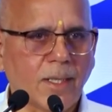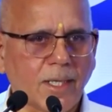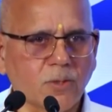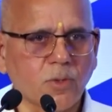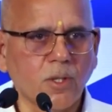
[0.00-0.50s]

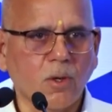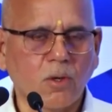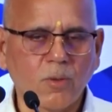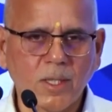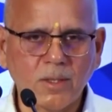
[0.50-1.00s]
attached with the
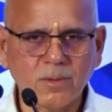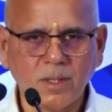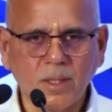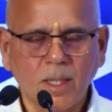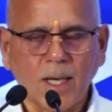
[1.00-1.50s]
locomotives,
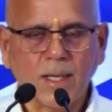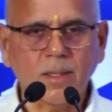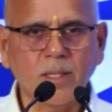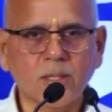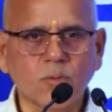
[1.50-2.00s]

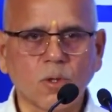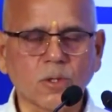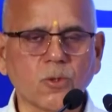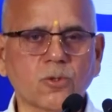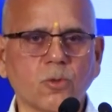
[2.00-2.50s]
and the smoke
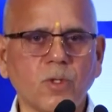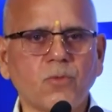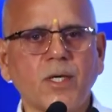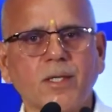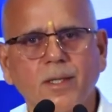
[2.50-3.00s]
used to be
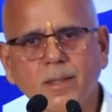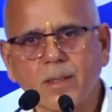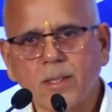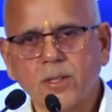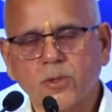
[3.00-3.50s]
filtered
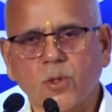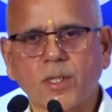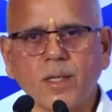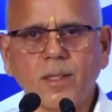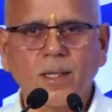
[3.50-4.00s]
so
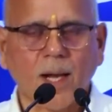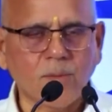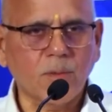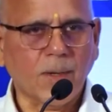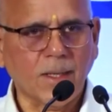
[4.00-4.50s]
that the
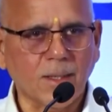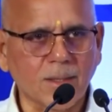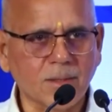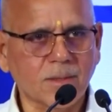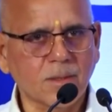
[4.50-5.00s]
carbon
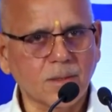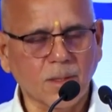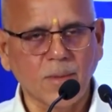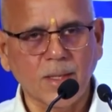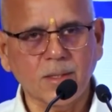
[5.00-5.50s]
particles
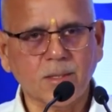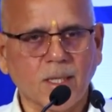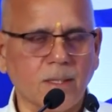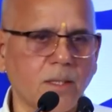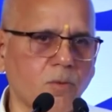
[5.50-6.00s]
remain
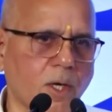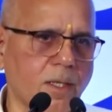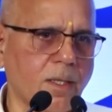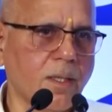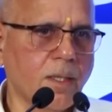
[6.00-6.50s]
stuck in the
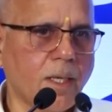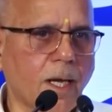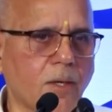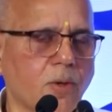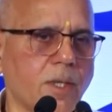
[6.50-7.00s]
water
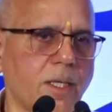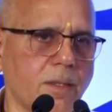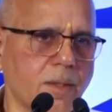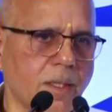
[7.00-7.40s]
and only